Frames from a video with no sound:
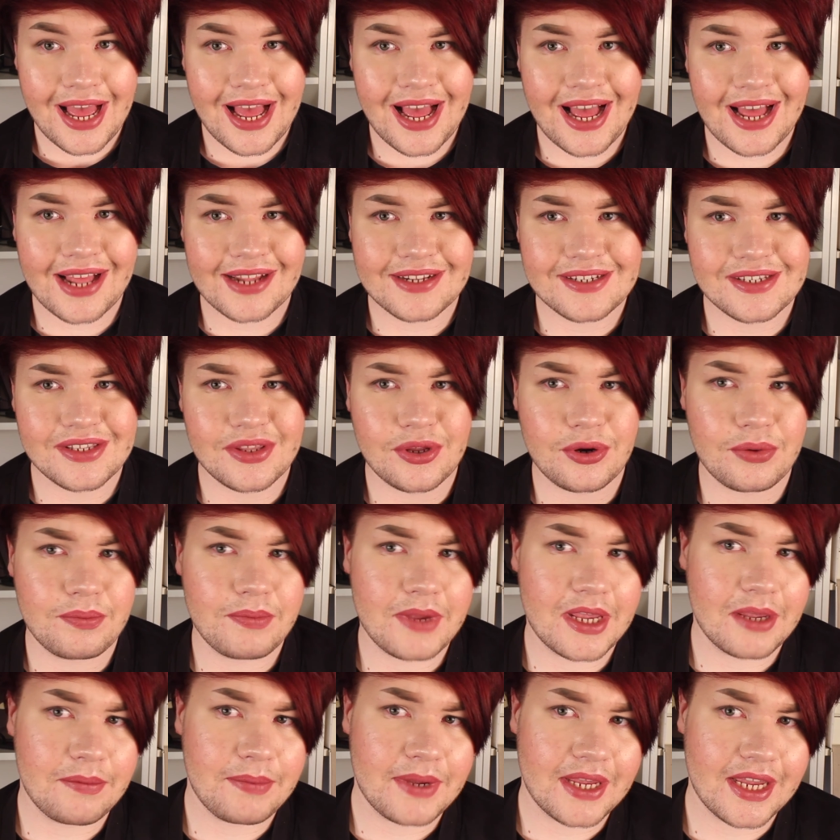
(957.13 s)
and they're
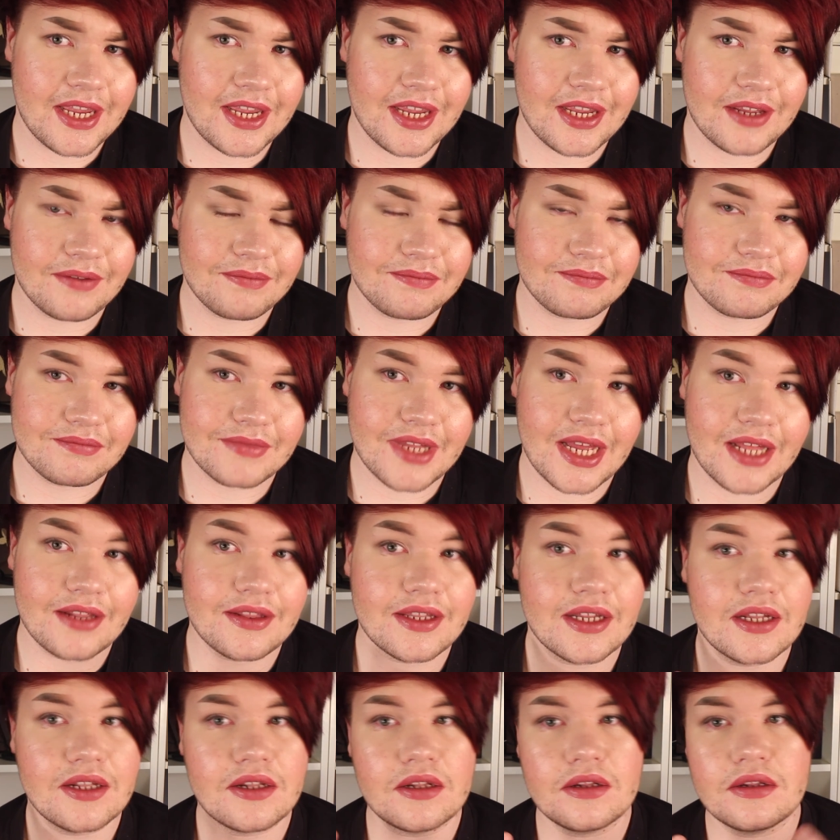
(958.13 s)
maybe a
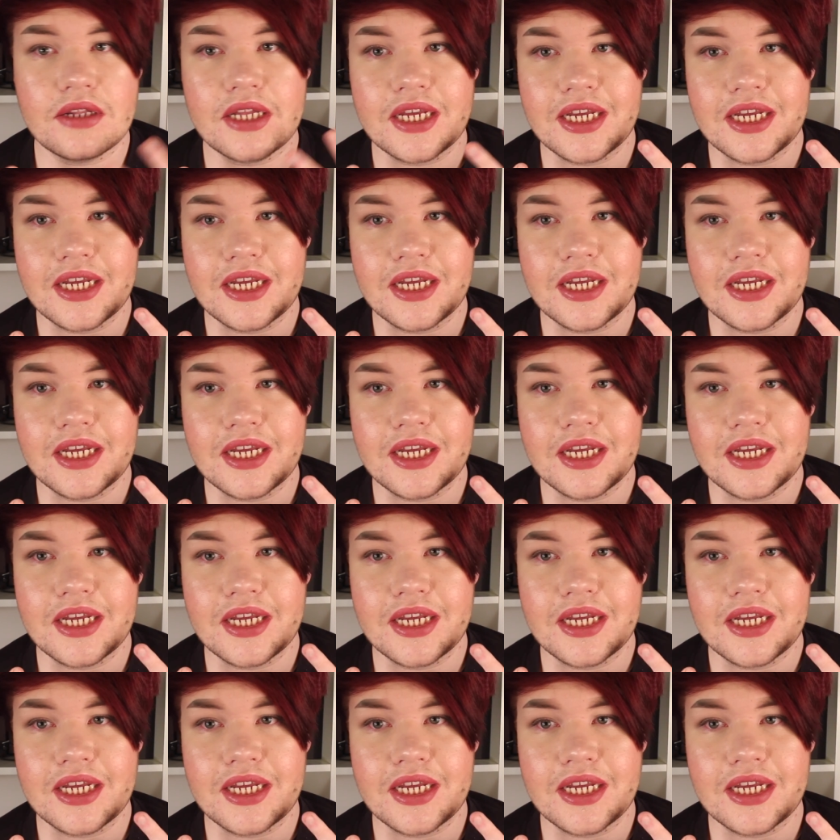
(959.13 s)
little,